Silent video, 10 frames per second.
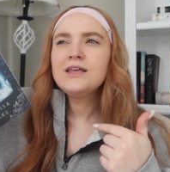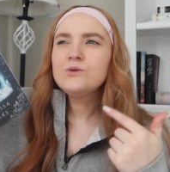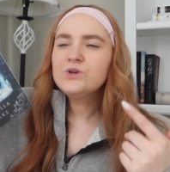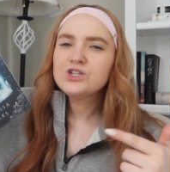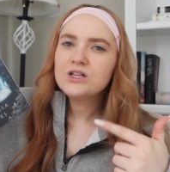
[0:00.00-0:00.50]
and
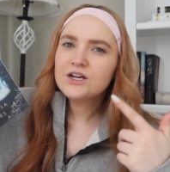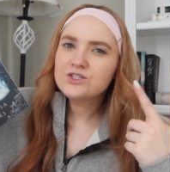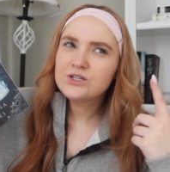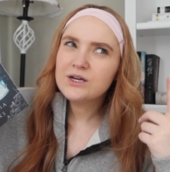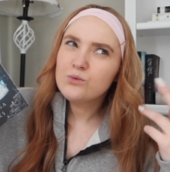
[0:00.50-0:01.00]
the witch
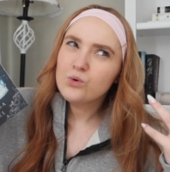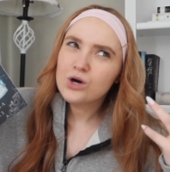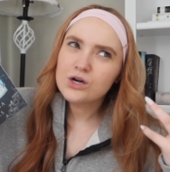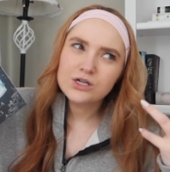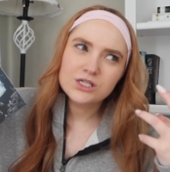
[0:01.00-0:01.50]
collector like
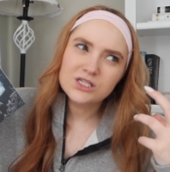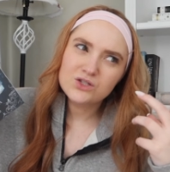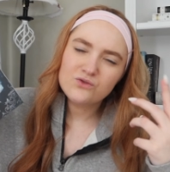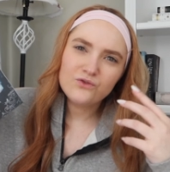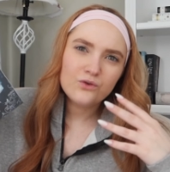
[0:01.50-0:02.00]

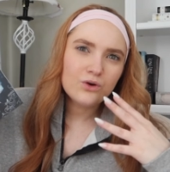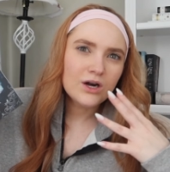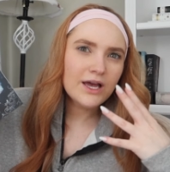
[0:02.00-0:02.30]
works for